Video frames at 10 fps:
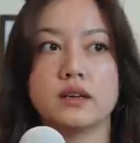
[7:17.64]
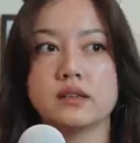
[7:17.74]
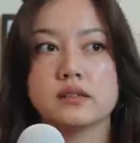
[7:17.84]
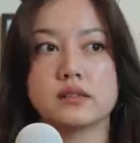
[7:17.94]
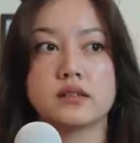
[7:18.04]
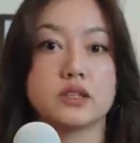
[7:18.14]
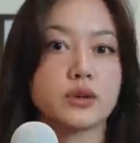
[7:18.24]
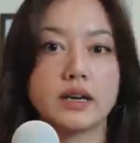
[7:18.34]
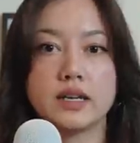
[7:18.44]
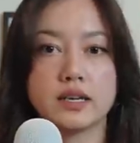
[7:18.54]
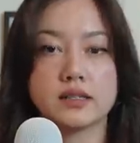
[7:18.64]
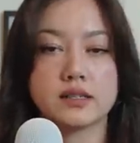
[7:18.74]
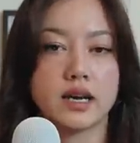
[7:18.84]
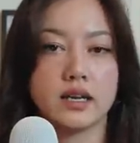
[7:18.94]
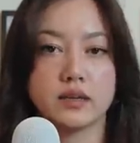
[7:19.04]
is the
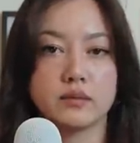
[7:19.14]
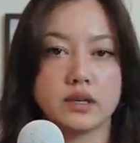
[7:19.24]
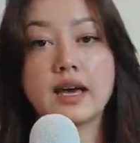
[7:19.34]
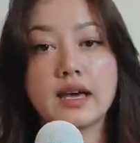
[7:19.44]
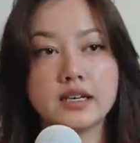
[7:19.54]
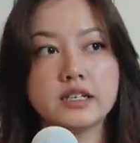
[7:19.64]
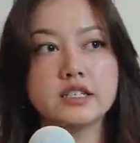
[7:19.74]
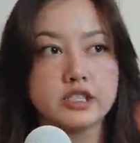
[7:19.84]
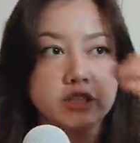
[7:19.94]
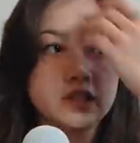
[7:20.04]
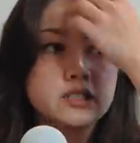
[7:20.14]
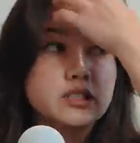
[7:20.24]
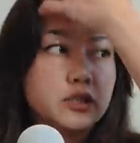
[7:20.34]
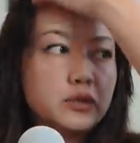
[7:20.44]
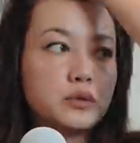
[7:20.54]
trendiest item? And in addition
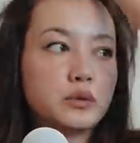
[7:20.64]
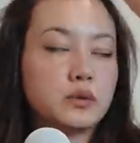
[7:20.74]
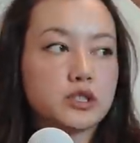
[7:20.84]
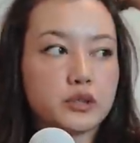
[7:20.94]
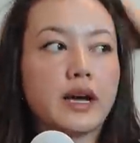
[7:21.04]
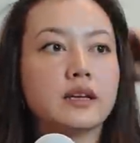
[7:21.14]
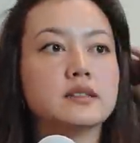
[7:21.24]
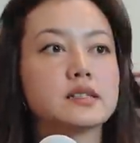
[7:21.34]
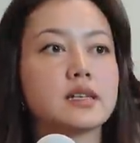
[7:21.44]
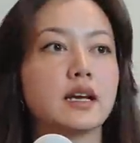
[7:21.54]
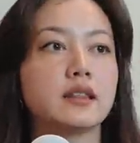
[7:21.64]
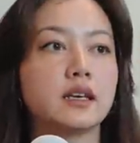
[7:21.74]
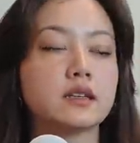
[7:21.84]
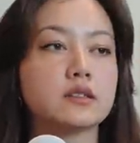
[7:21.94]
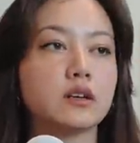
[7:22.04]
to trends, I
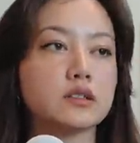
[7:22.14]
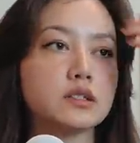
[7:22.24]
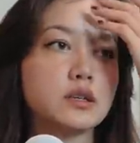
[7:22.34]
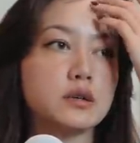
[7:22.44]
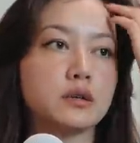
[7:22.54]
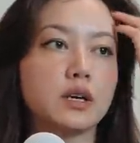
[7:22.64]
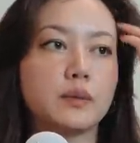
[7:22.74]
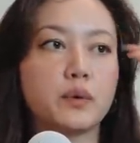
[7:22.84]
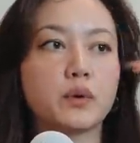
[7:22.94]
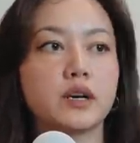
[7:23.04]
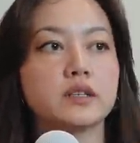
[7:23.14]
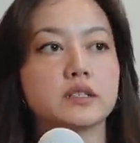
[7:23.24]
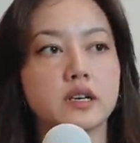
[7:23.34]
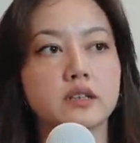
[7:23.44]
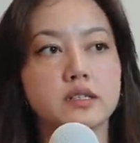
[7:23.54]
think it's also important
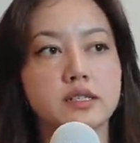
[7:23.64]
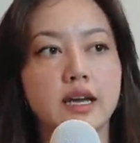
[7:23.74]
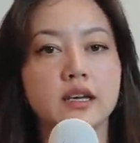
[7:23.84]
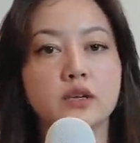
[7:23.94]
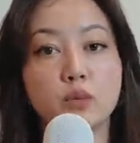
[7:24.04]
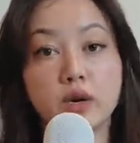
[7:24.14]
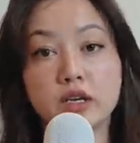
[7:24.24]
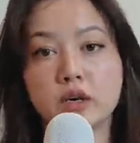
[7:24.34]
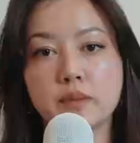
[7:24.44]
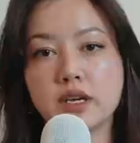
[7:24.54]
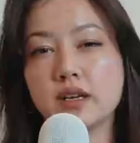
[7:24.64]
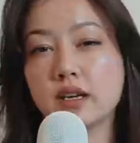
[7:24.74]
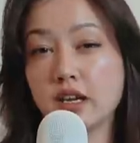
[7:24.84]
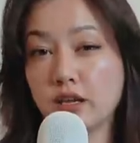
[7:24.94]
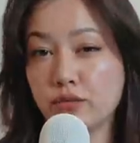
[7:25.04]
to understand when you're
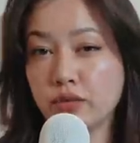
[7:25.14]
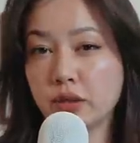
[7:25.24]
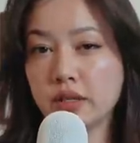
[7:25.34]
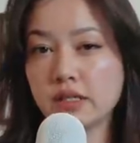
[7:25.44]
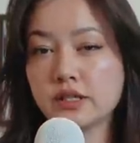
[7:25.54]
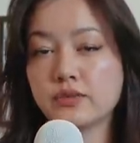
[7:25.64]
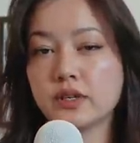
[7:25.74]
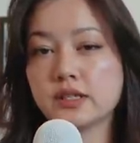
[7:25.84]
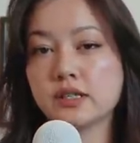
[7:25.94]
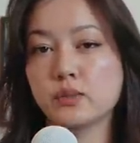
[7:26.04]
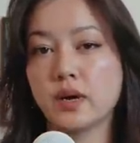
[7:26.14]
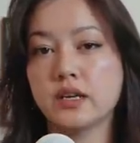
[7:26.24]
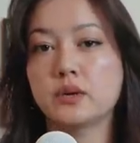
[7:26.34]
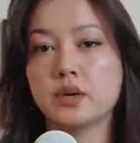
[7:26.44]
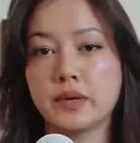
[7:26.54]
being influenced versus
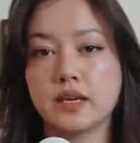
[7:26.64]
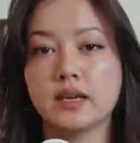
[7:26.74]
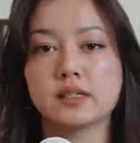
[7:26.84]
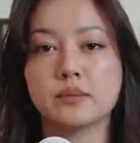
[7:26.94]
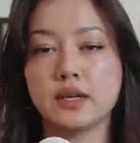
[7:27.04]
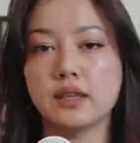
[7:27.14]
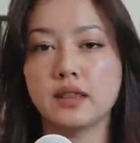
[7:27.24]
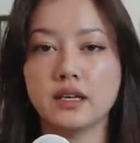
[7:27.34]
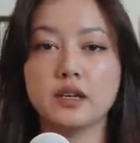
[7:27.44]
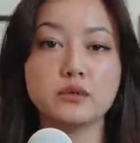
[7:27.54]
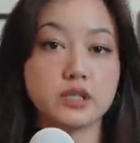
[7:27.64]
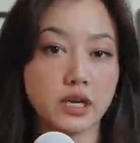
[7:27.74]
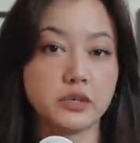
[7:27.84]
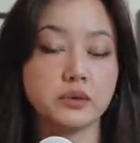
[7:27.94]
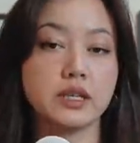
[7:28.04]
when you are picking something that you
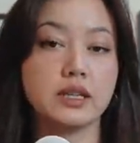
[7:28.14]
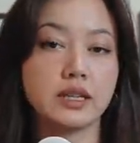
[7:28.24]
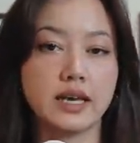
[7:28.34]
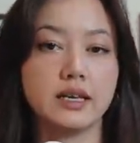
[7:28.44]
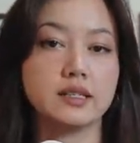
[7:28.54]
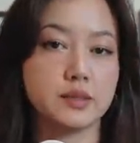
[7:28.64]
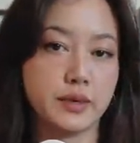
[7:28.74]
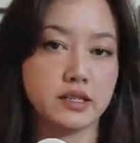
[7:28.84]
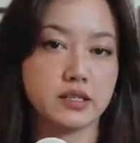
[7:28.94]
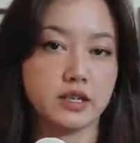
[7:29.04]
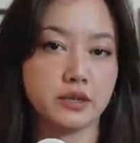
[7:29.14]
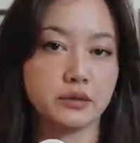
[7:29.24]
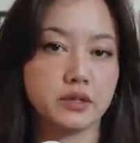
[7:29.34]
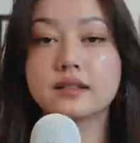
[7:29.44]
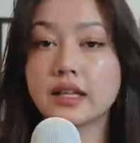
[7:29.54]
genuinely like and speaks to
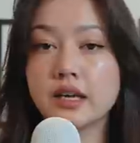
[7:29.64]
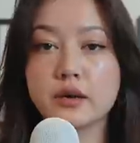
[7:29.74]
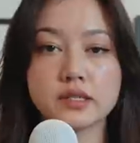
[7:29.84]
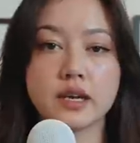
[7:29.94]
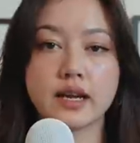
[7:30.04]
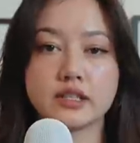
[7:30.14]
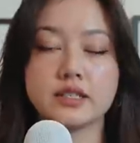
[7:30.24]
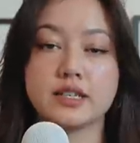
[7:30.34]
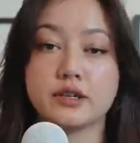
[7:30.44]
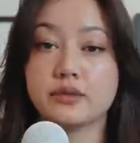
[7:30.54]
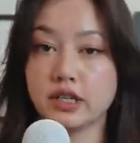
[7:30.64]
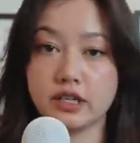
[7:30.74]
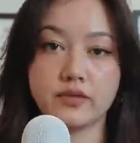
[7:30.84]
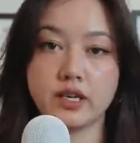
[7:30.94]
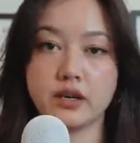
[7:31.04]
you. Lainey Ozark actually did a really
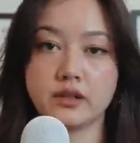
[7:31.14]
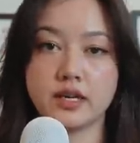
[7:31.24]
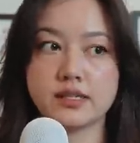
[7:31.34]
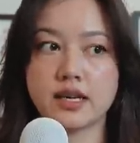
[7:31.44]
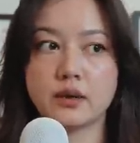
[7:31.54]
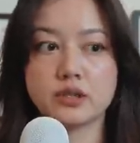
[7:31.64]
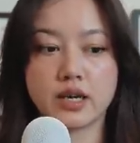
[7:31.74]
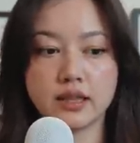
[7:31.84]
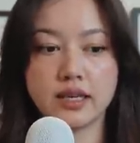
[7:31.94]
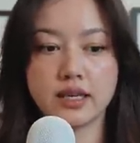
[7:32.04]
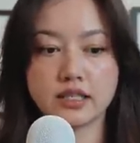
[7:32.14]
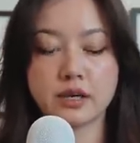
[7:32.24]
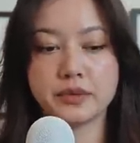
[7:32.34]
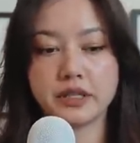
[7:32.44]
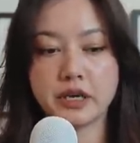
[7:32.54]
good video on this. I will try and link it
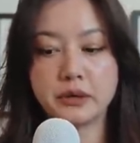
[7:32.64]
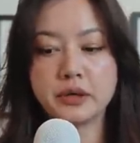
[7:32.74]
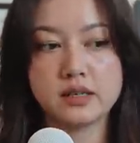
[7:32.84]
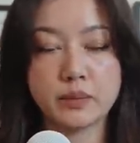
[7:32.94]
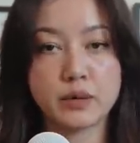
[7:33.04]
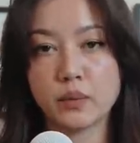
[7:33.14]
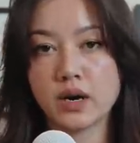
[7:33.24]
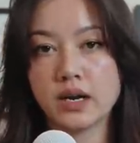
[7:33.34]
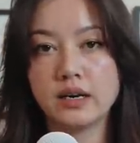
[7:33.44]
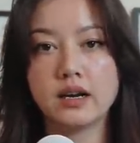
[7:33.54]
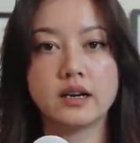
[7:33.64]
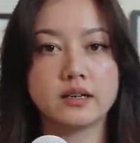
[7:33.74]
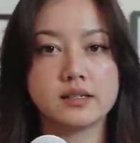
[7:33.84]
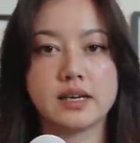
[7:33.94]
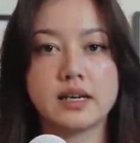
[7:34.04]
down below. Number one,
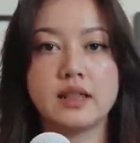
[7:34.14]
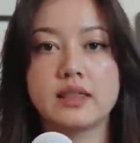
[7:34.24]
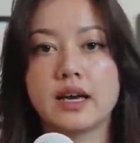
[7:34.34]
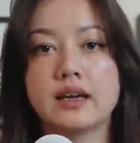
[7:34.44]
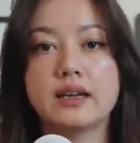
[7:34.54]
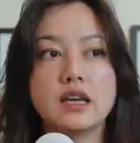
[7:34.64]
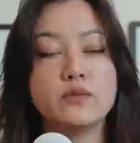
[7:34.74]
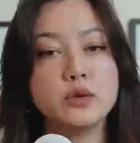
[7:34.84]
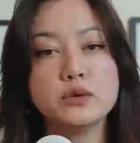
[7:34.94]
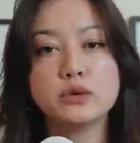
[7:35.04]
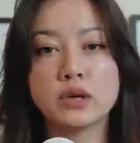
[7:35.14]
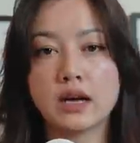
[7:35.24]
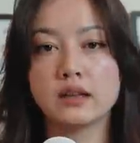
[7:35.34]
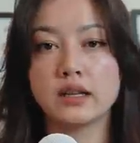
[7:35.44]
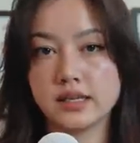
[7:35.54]
understanding that if you do
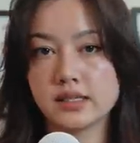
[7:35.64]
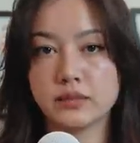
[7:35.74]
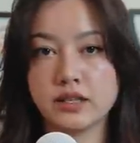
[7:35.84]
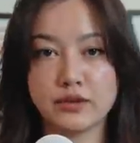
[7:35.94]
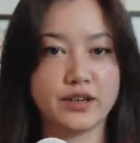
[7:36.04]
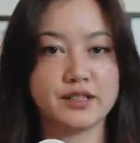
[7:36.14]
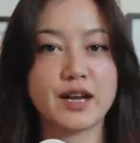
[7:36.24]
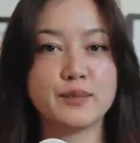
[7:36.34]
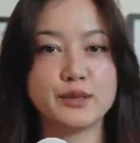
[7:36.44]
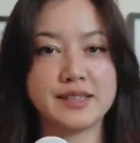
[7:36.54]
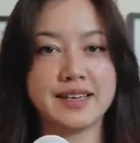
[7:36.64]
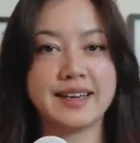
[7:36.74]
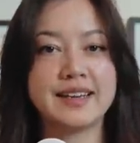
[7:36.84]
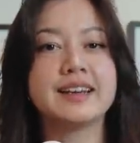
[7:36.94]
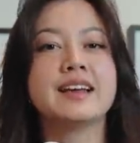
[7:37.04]
not like something the first time you see
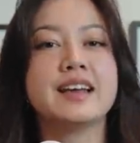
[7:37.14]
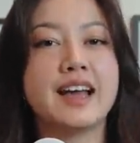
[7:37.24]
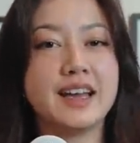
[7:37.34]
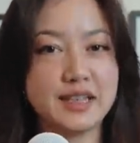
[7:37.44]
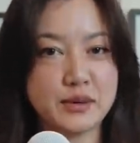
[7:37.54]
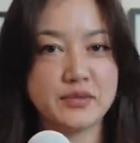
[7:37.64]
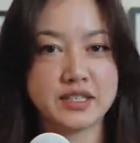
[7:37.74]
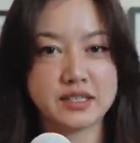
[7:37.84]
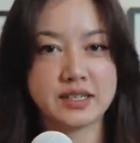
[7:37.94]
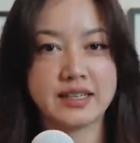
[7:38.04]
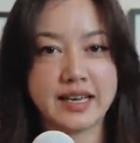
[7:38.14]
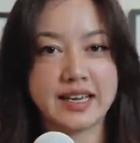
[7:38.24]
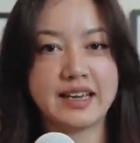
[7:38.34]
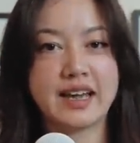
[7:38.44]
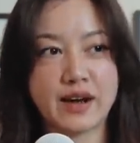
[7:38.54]
it, and you eventually like
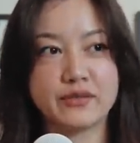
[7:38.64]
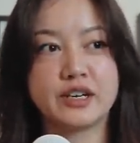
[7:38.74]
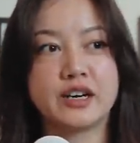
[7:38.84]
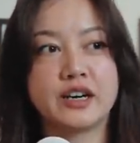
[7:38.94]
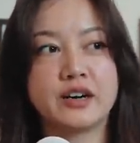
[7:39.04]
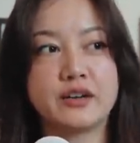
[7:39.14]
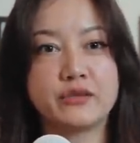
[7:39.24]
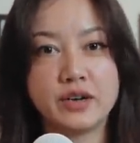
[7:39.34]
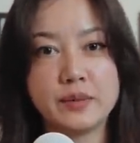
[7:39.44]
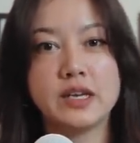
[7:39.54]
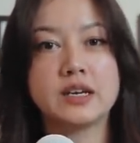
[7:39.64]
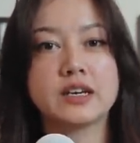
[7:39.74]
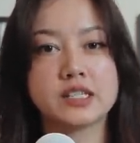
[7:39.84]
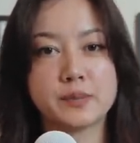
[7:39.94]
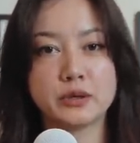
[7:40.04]
it after repeated
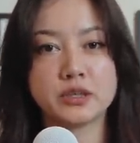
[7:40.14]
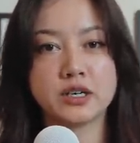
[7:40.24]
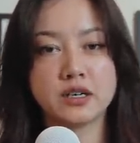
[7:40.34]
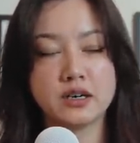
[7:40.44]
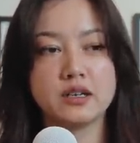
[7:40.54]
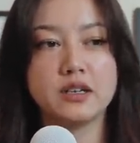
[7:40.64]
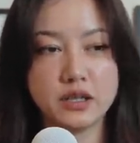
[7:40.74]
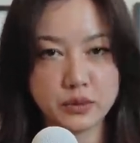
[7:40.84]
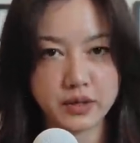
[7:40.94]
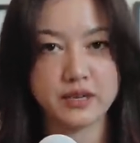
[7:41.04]
exposure, you were